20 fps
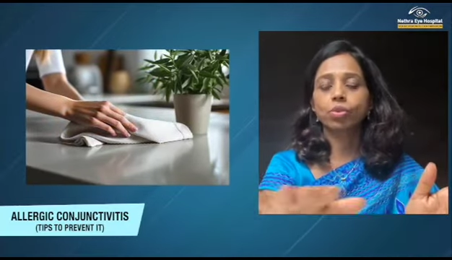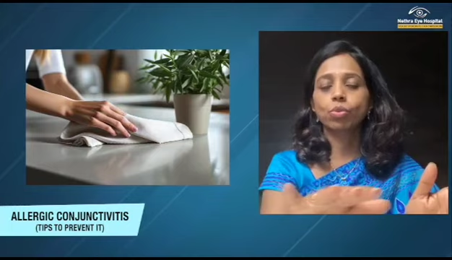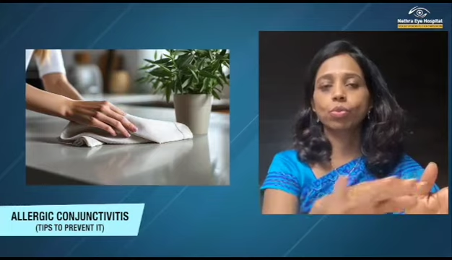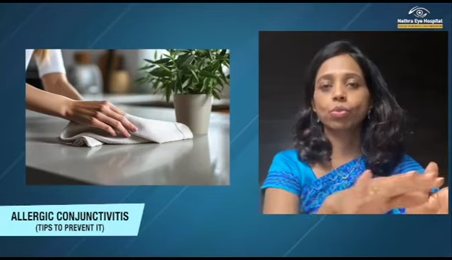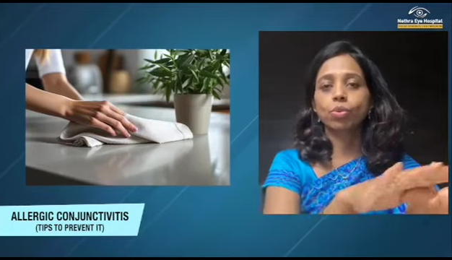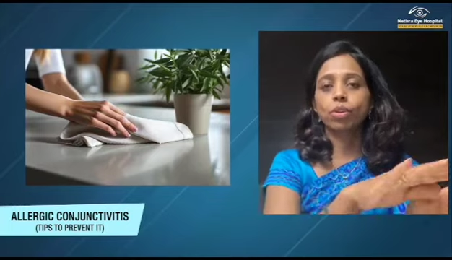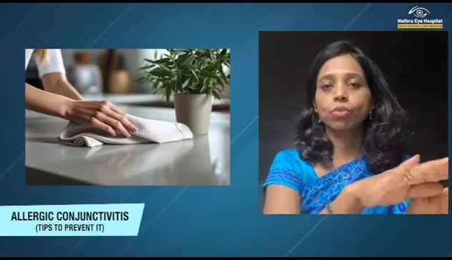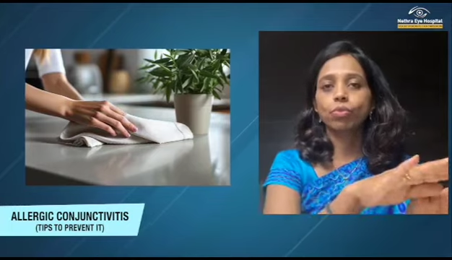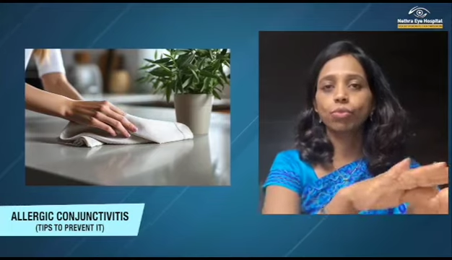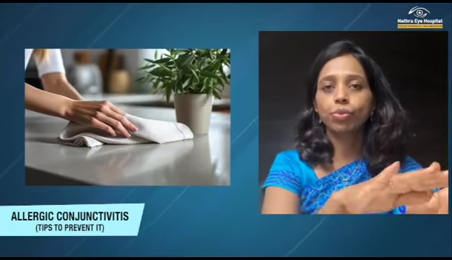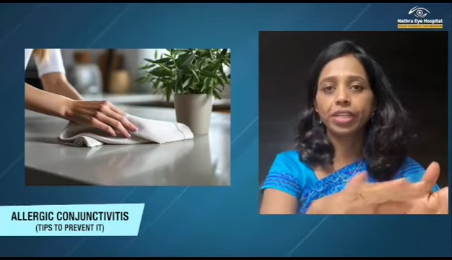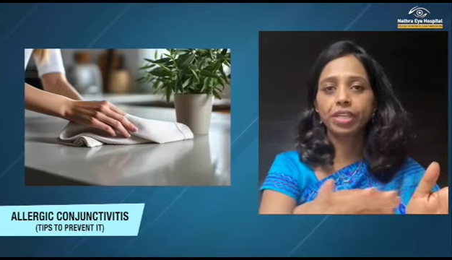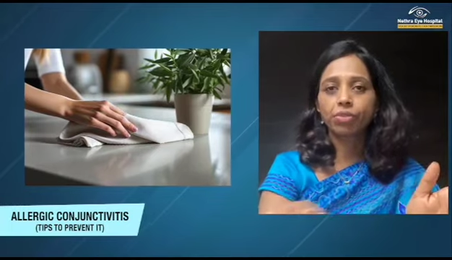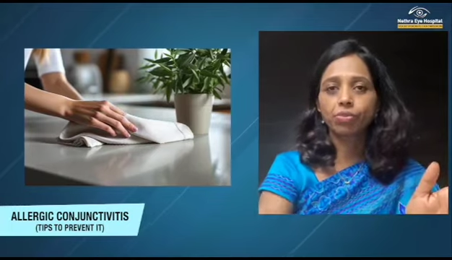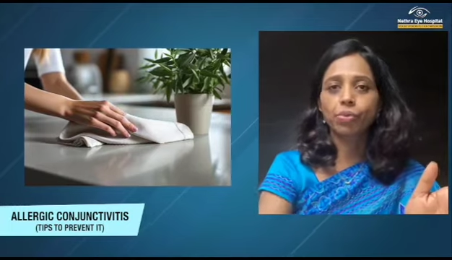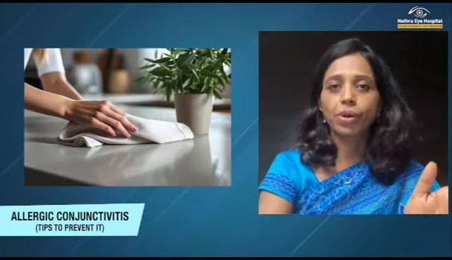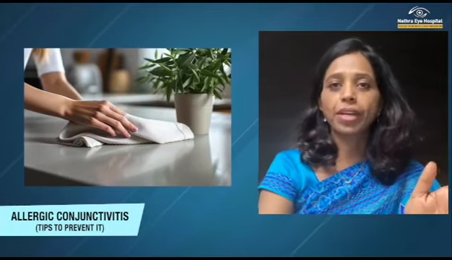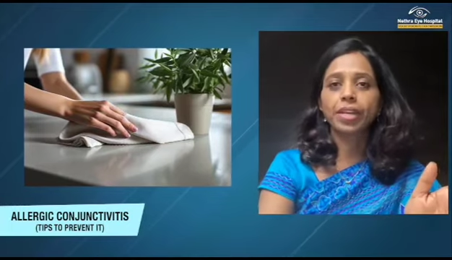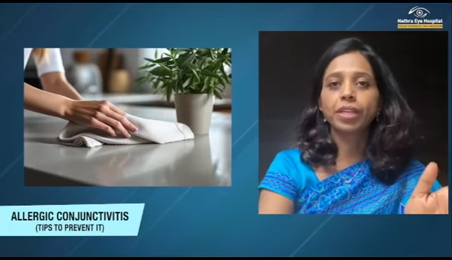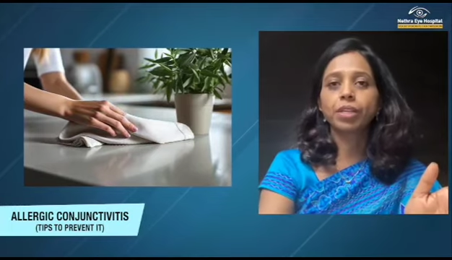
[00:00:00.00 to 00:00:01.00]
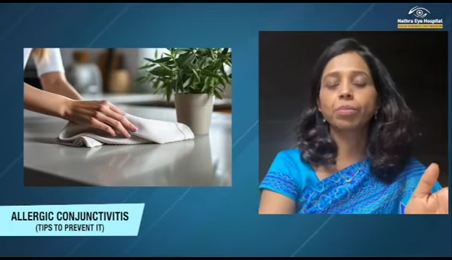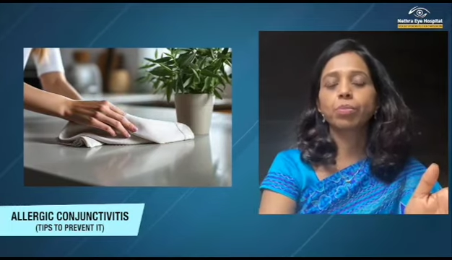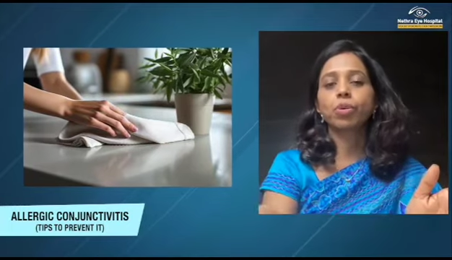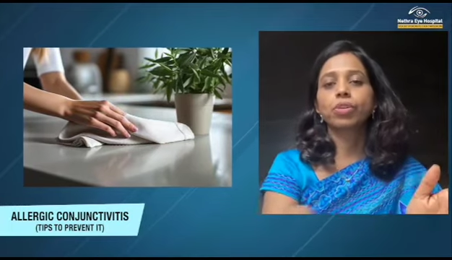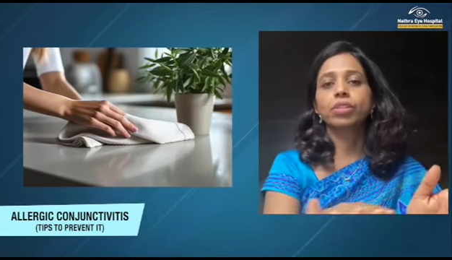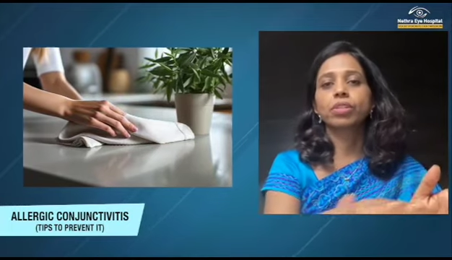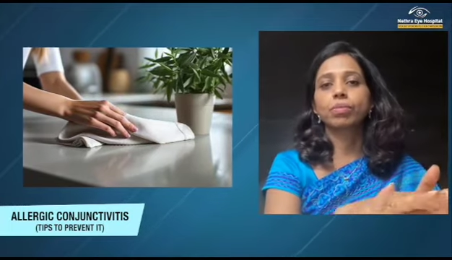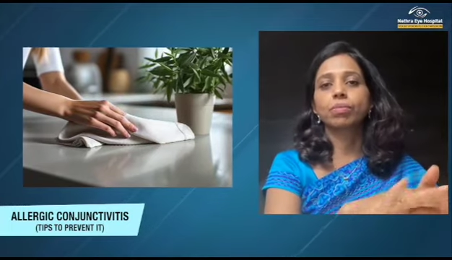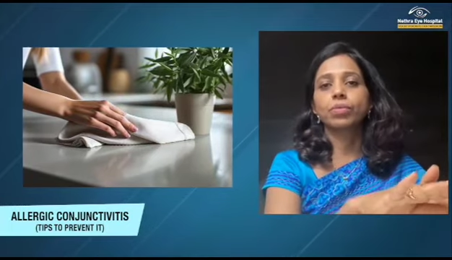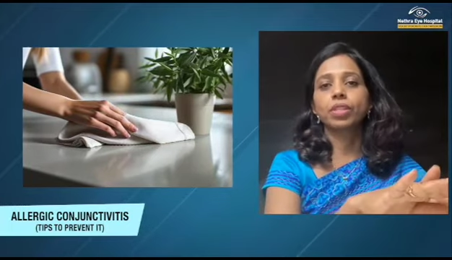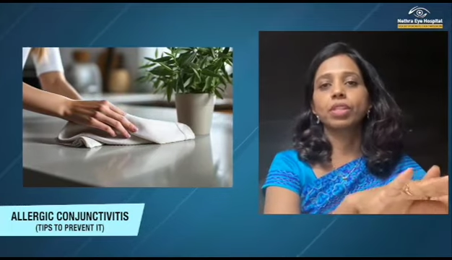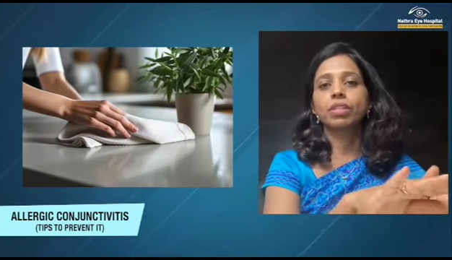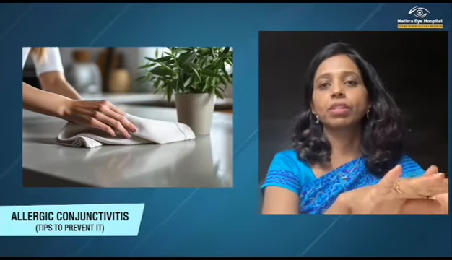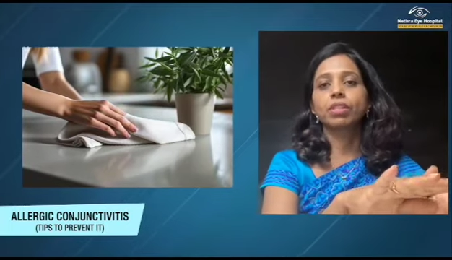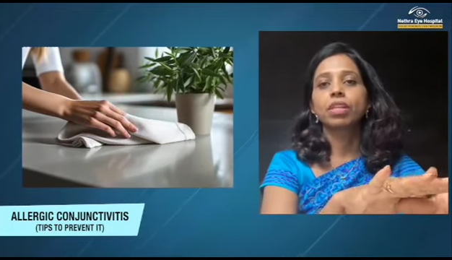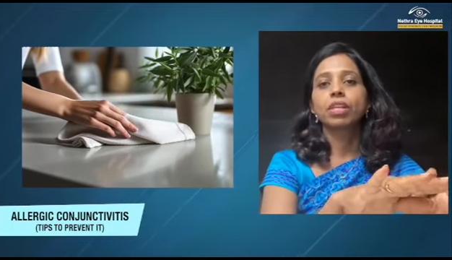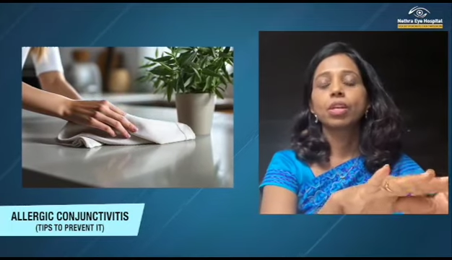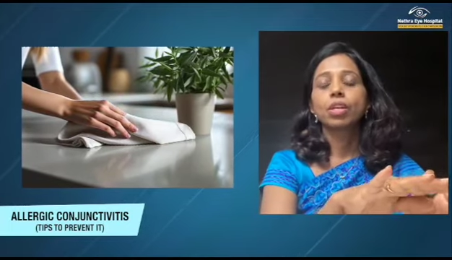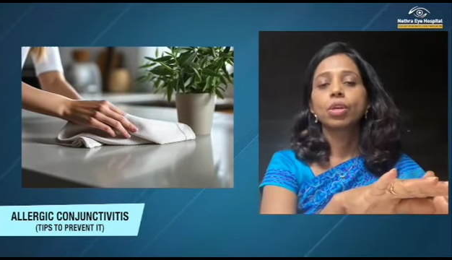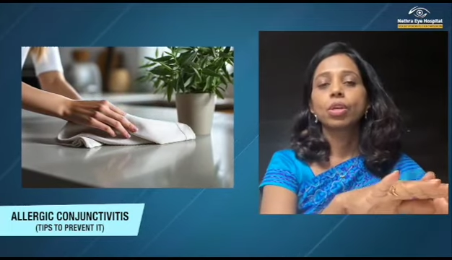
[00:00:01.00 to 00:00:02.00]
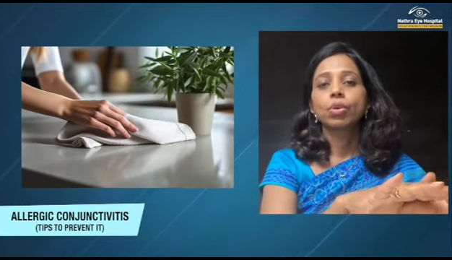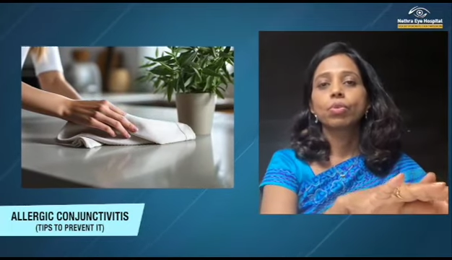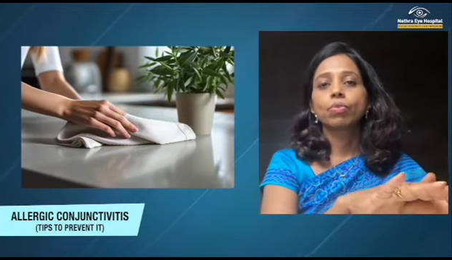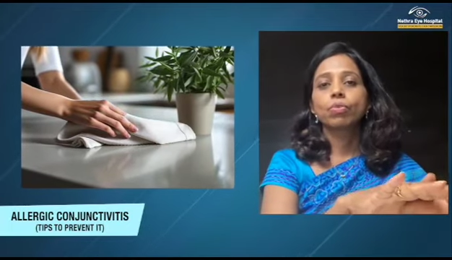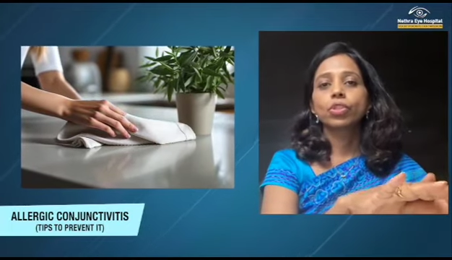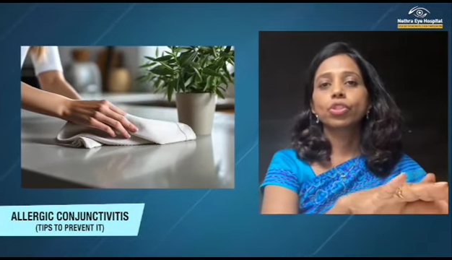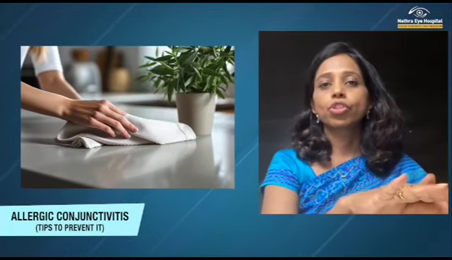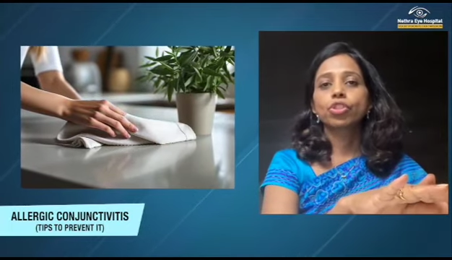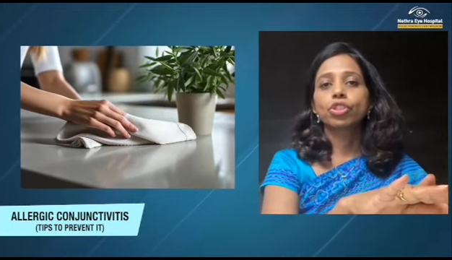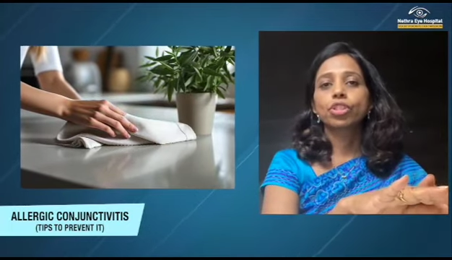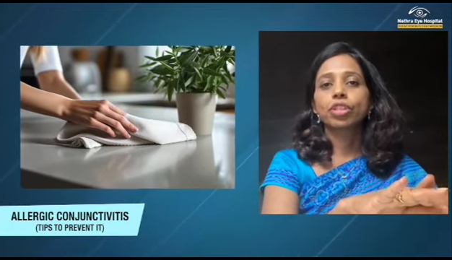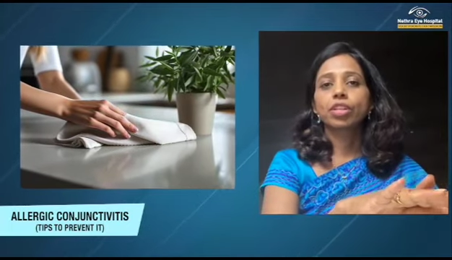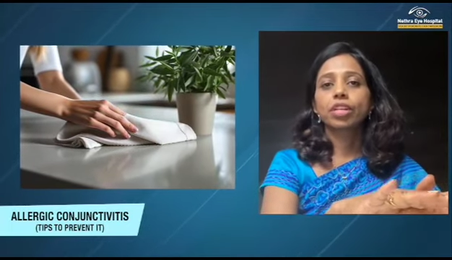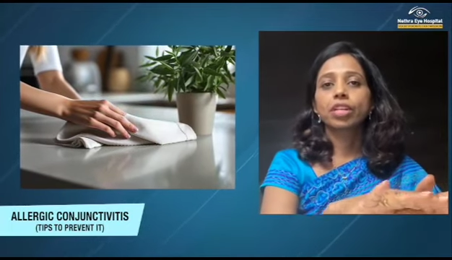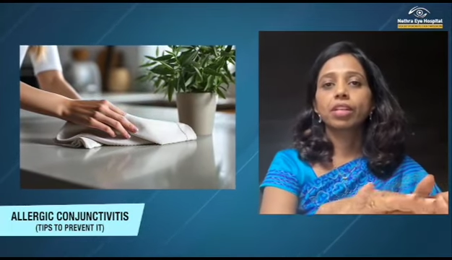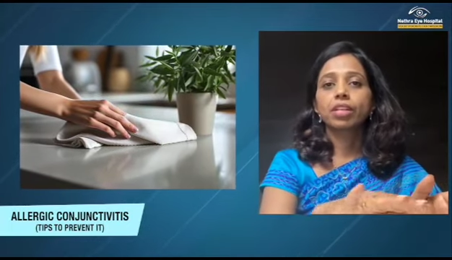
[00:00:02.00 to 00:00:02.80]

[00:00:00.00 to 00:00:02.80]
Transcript: So a wet wipe or something which